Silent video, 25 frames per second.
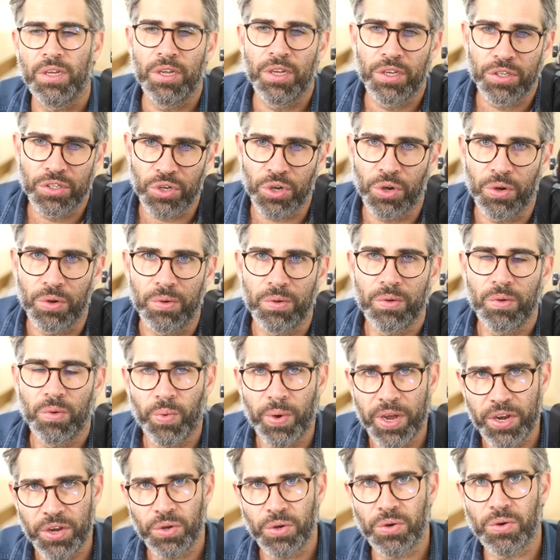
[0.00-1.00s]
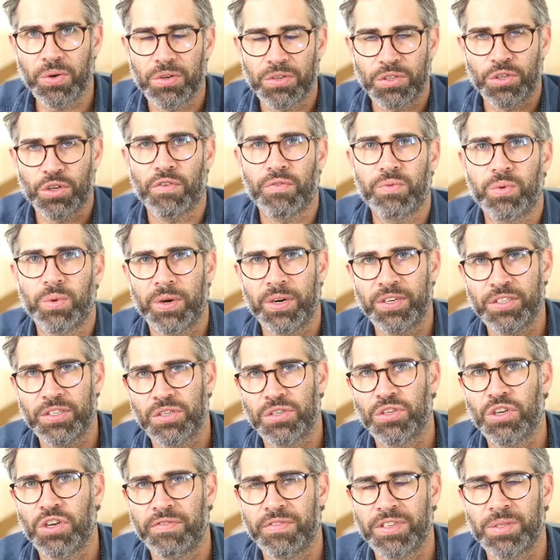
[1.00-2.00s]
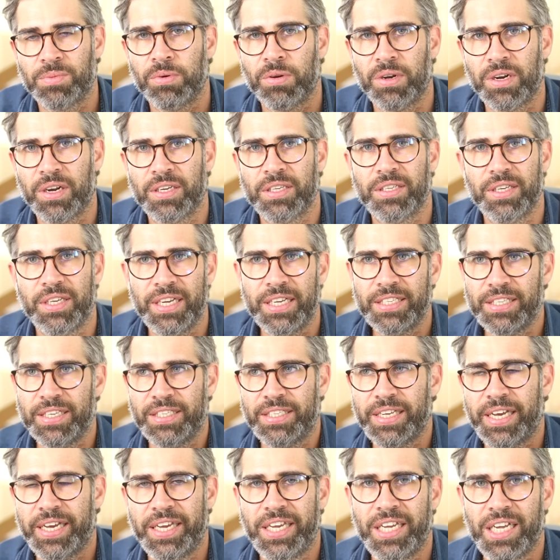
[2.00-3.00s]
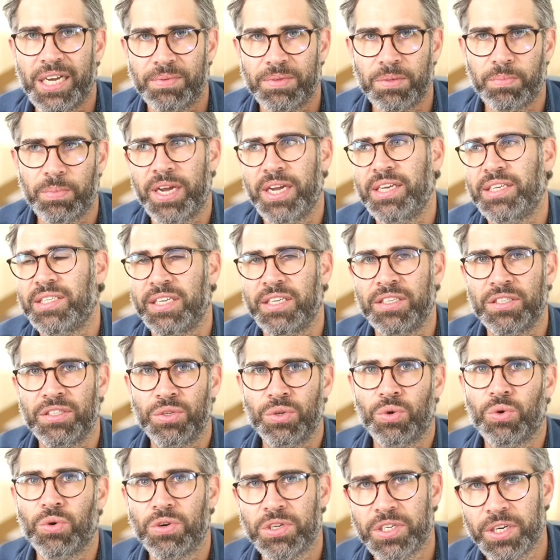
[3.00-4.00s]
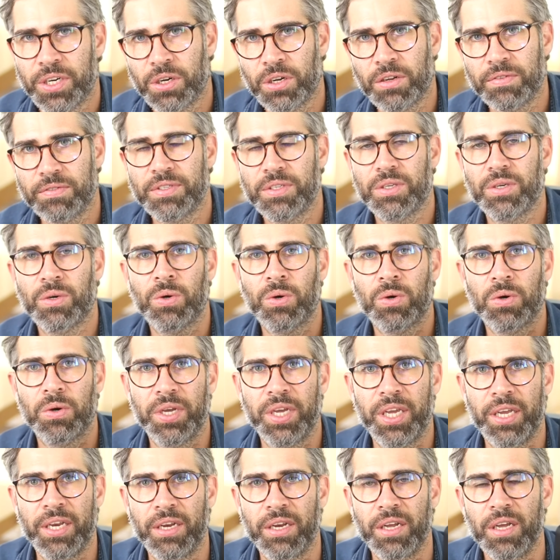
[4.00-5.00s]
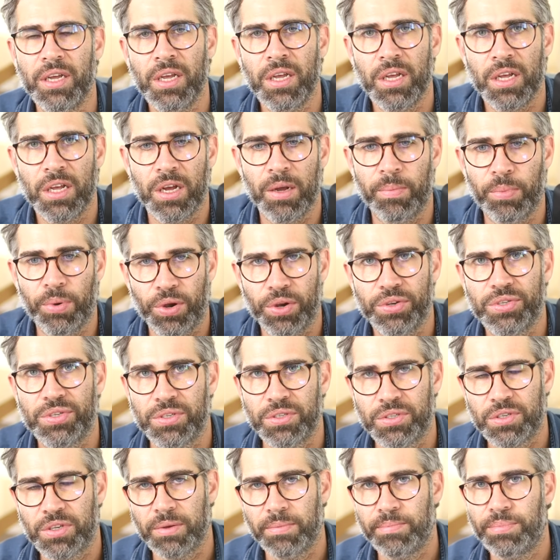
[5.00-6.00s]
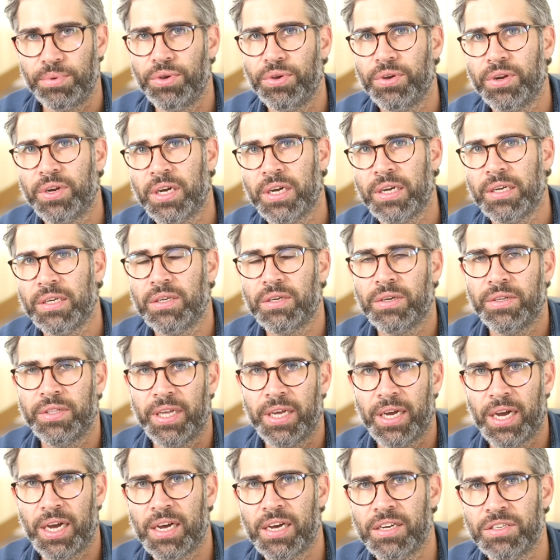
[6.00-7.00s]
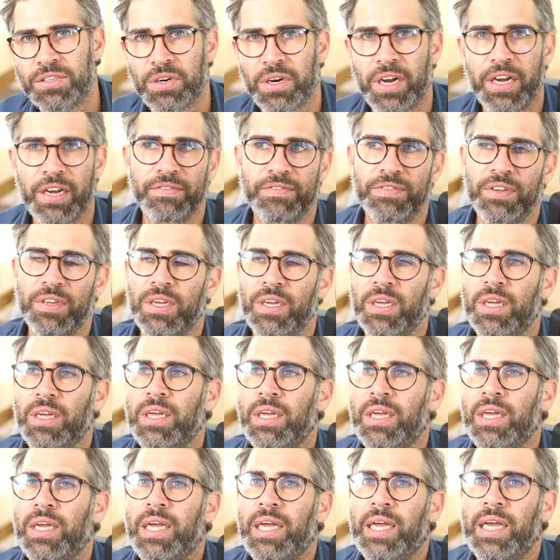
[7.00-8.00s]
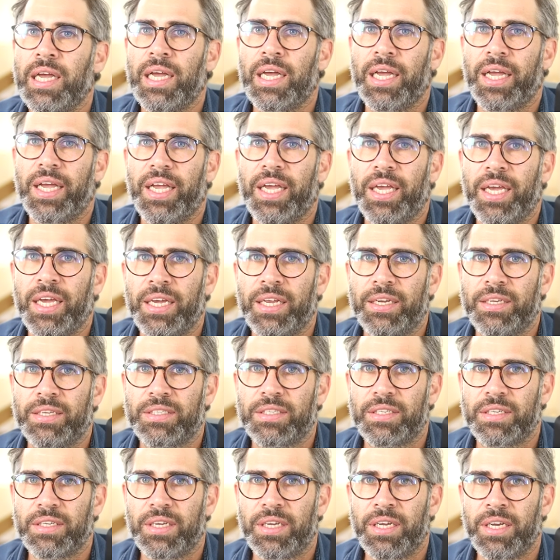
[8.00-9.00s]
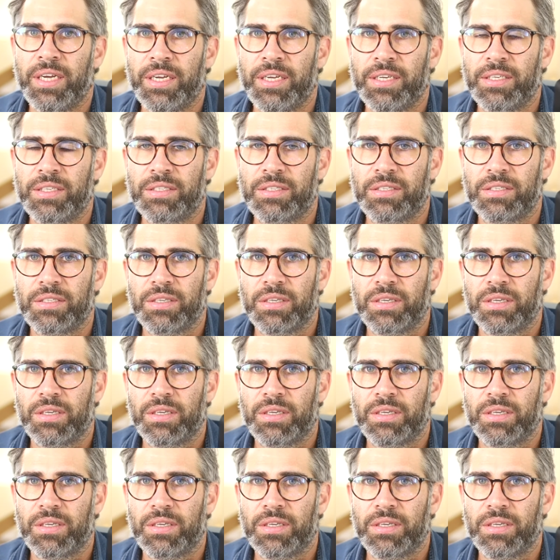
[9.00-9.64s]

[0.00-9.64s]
So when your software as a service product isn't taking up space in store shelves or in a person's computer on their hard drive, it is